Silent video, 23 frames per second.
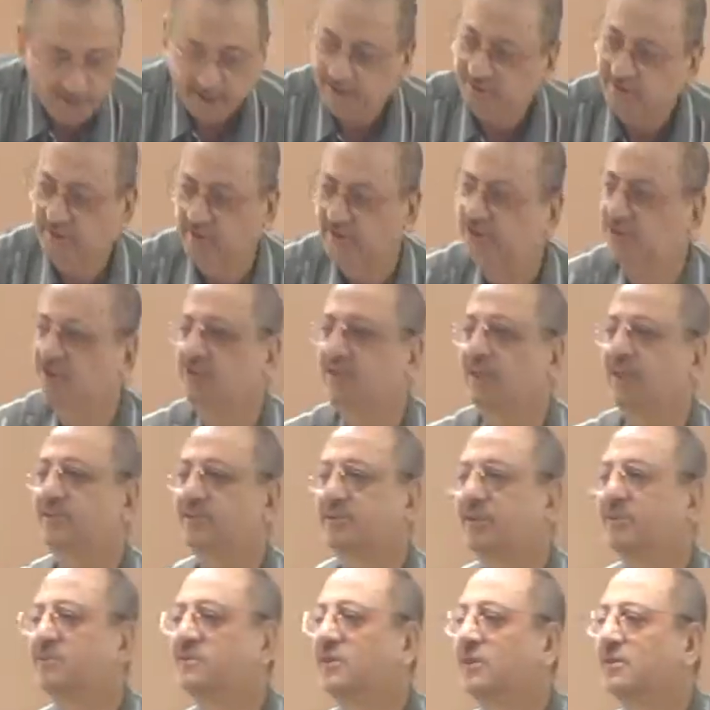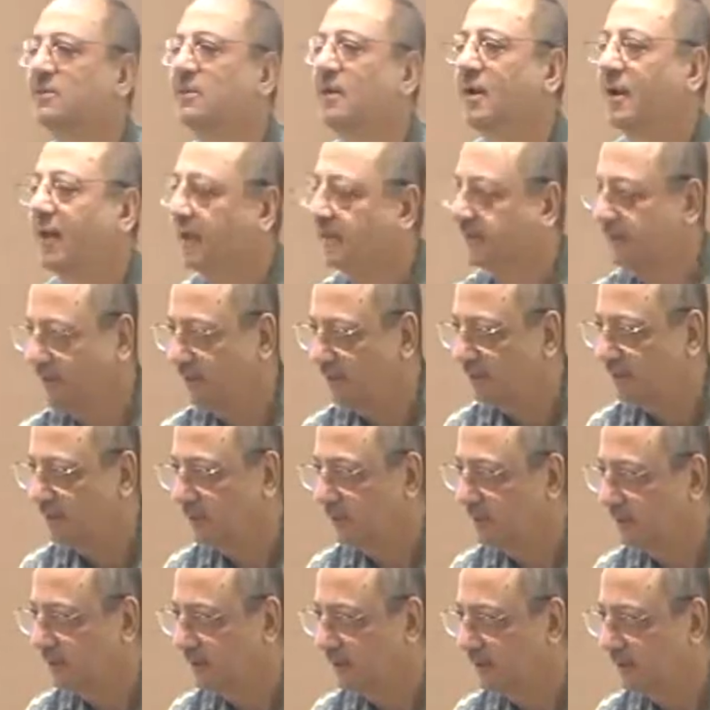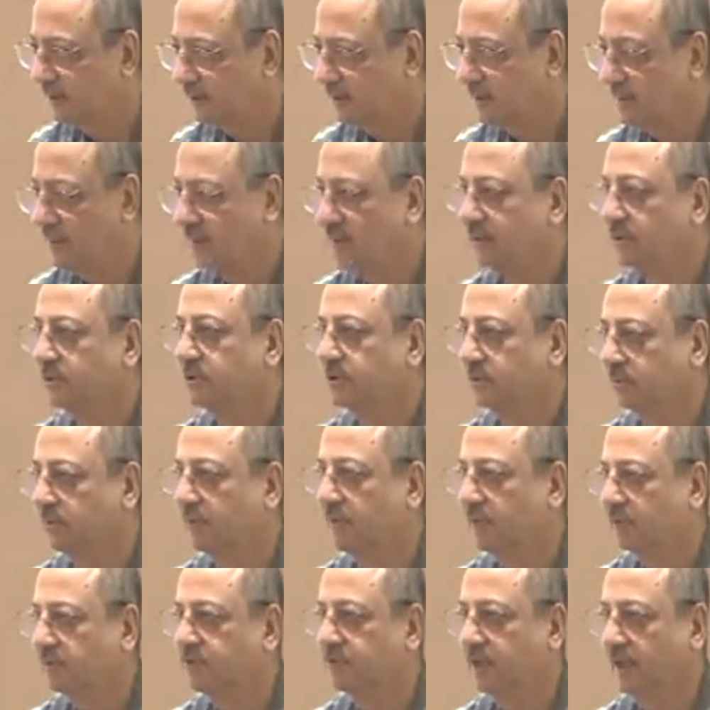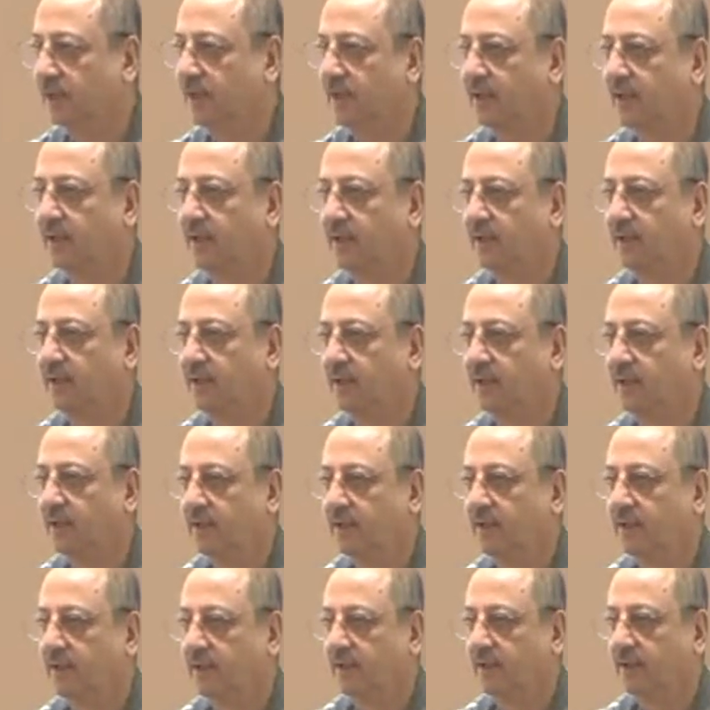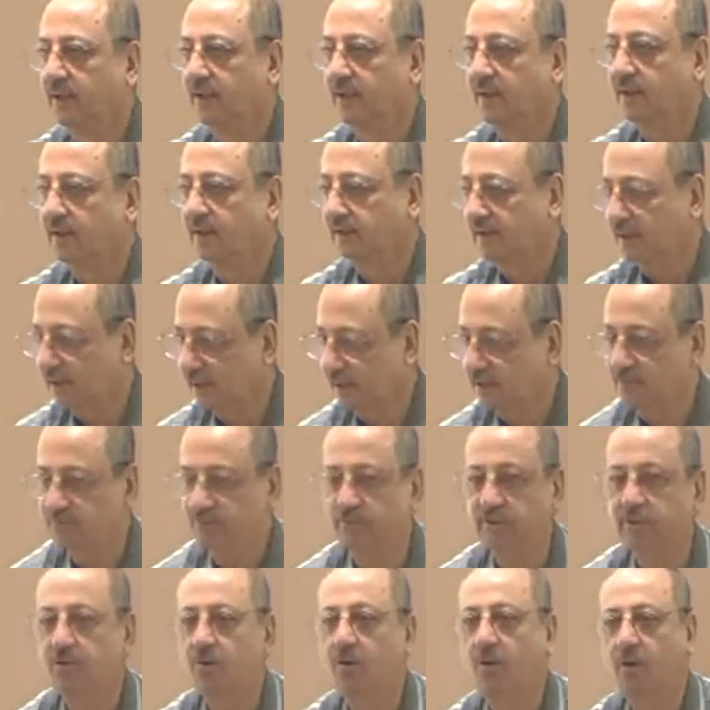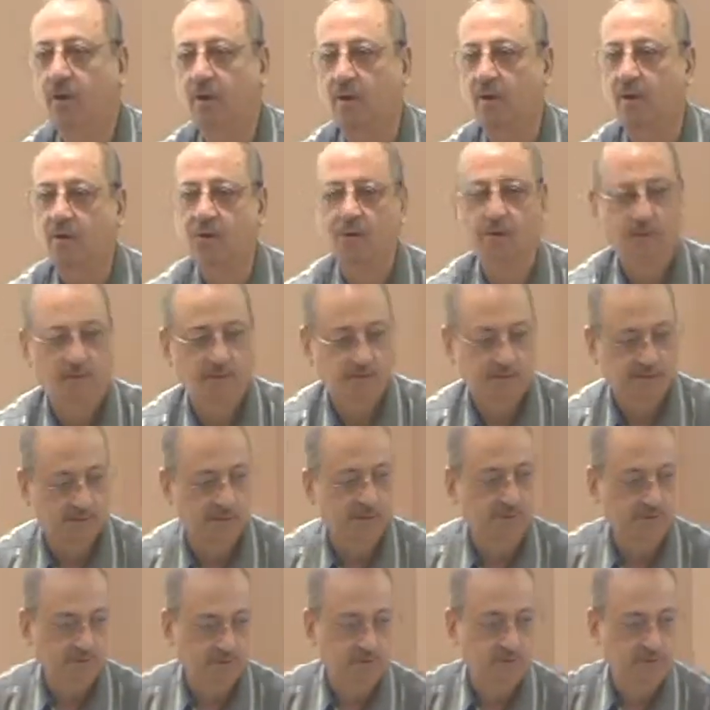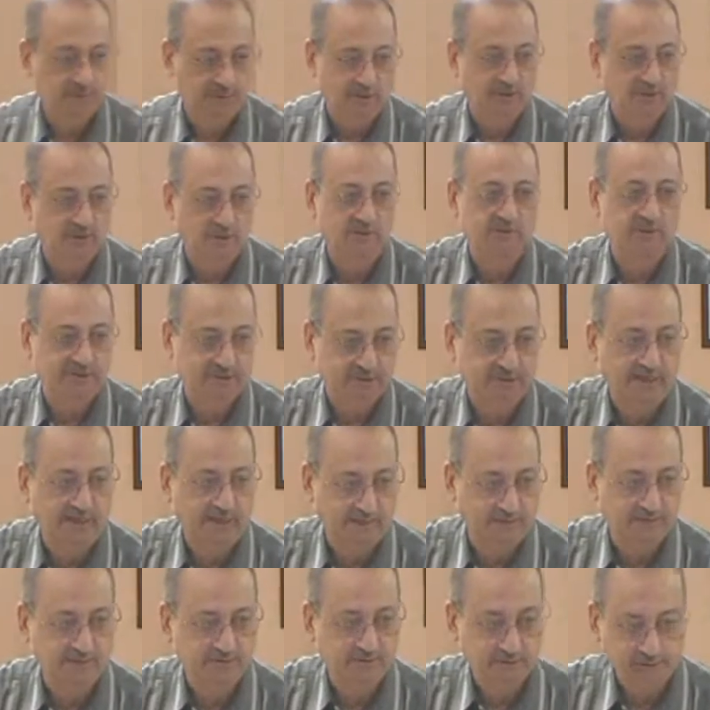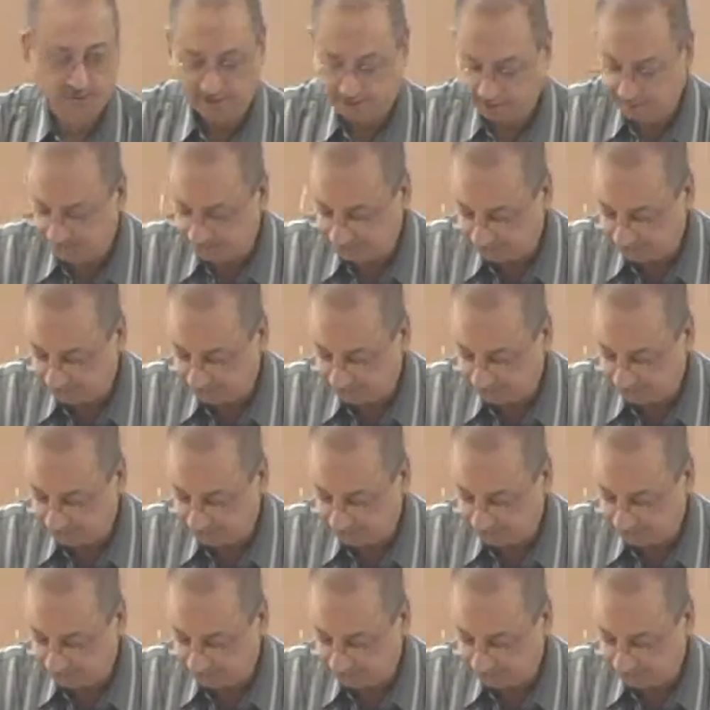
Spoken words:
This is just a general idea, brother. You will, inshallah, as we go along, you will notice that, inshallah.